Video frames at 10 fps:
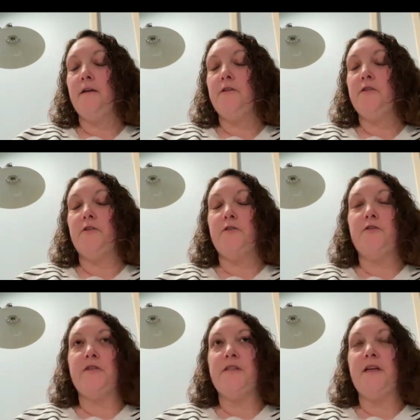
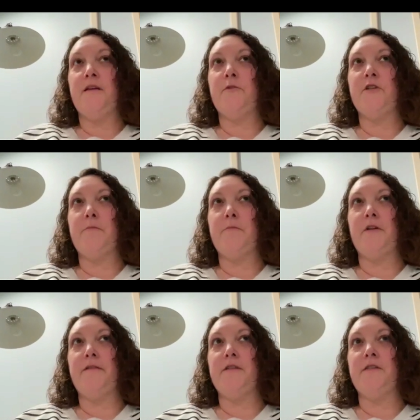sertraline, which I
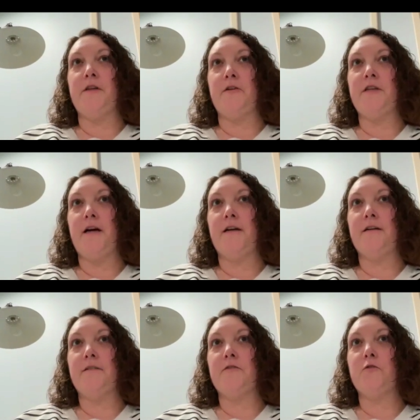believe is Zyrtec,
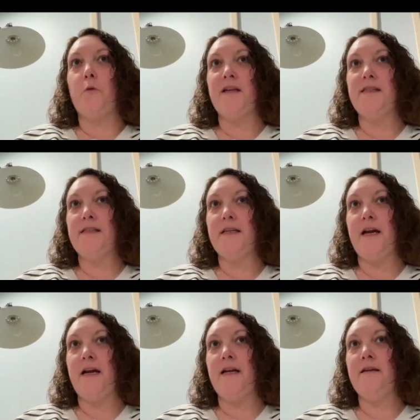twice a
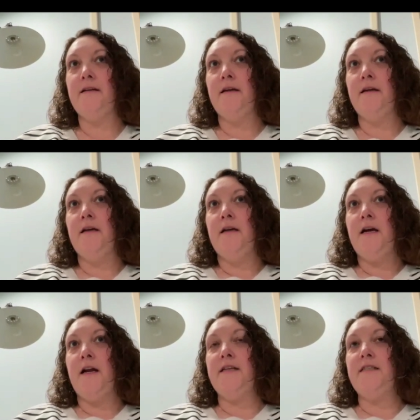day.
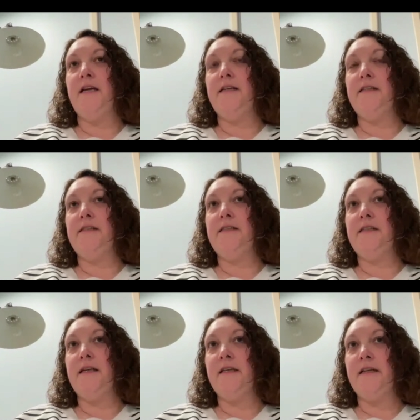I take
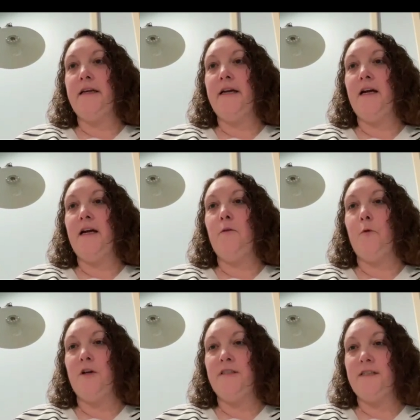Singulair
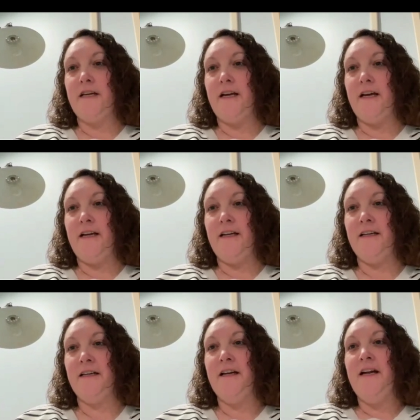once a day.
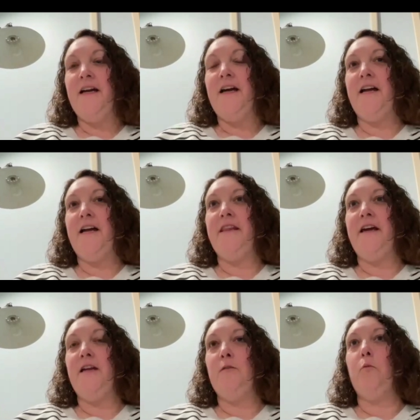And
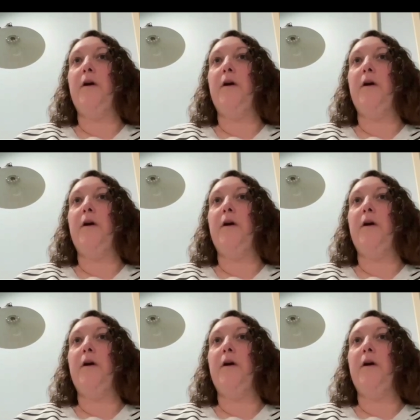then